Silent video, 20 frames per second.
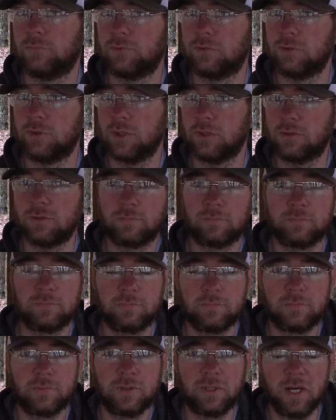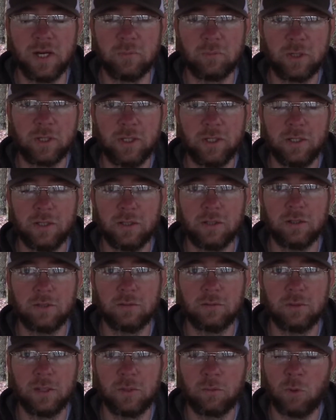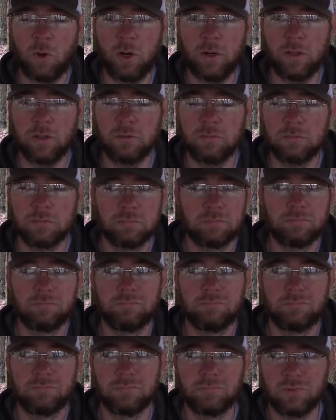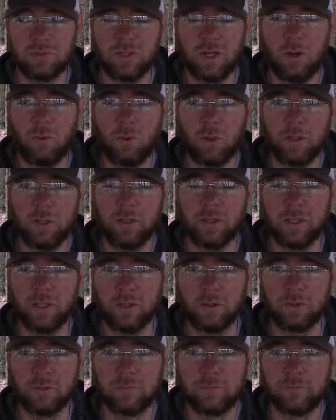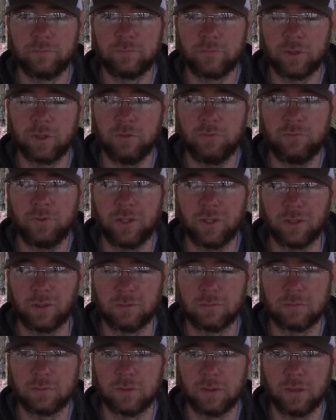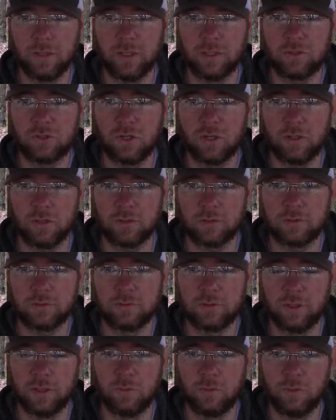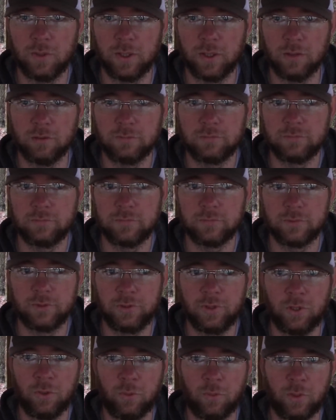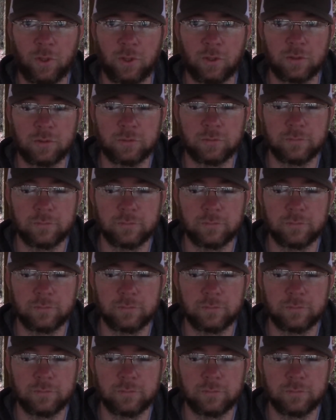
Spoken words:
Just camera gear and water not working together. Go figure. Electronics getting wet. Don't work.